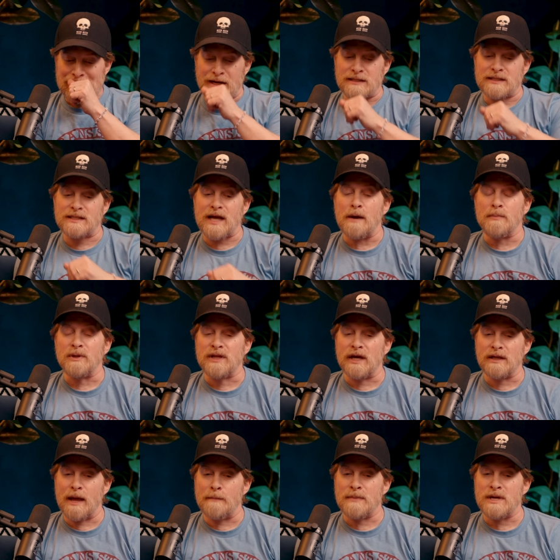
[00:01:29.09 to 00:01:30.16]
uh, site, but
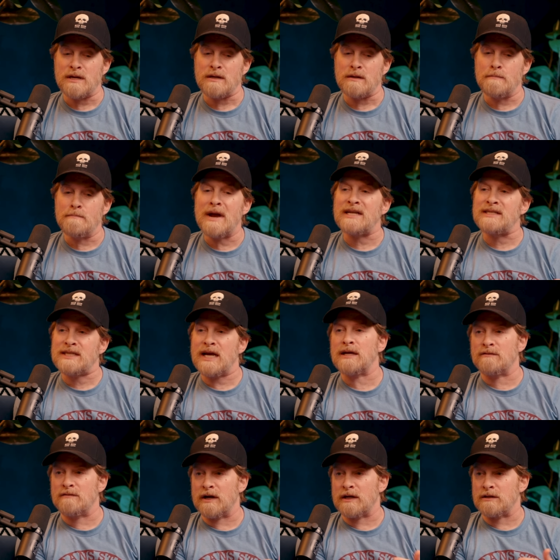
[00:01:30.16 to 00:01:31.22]
they let me
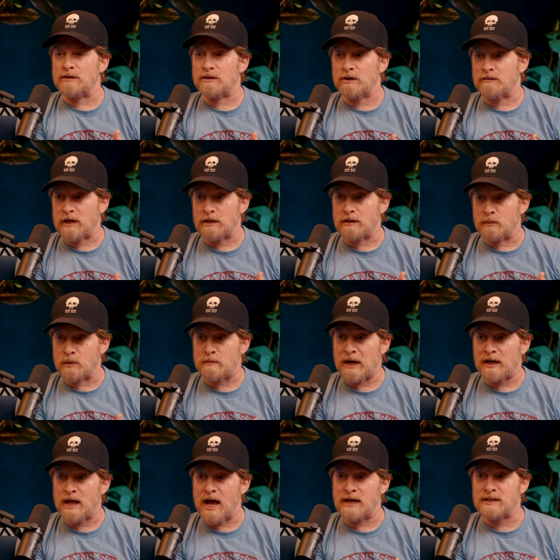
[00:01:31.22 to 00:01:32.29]
maintain a regular curriculum with
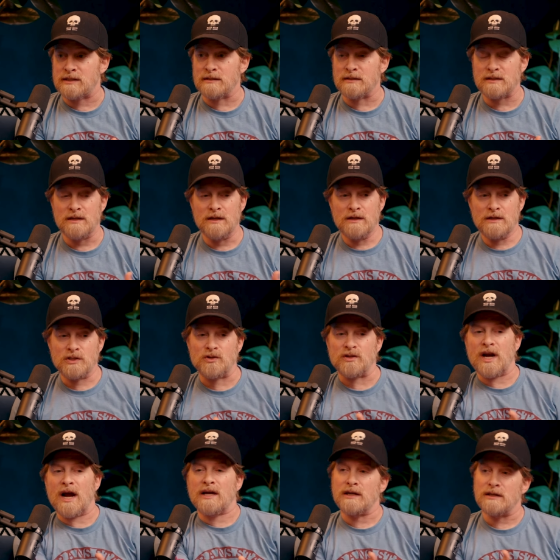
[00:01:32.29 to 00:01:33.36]
my classes so
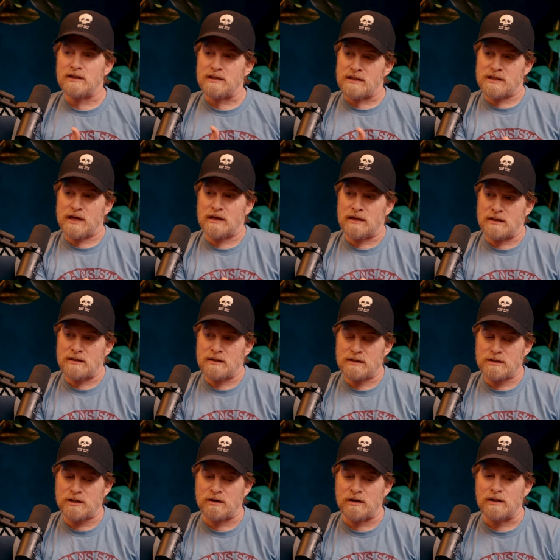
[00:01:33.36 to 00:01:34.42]
that I could at least stay
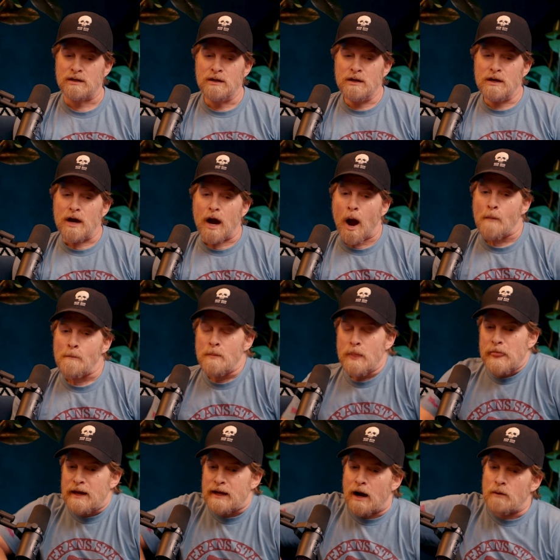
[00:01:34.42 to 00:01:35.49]
current. Yeah. Um,
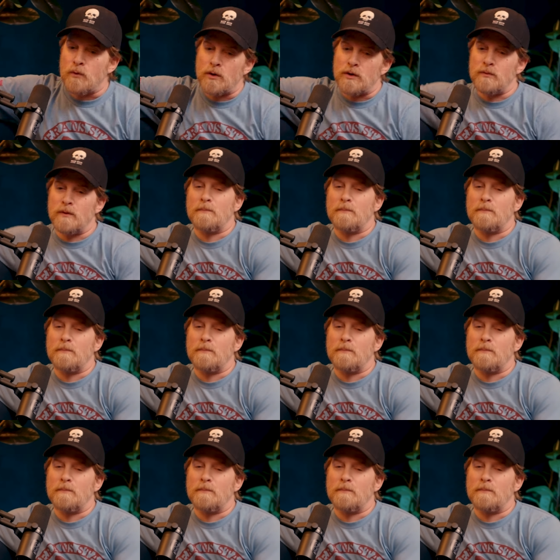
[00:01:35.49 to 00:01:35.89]
and I wrote a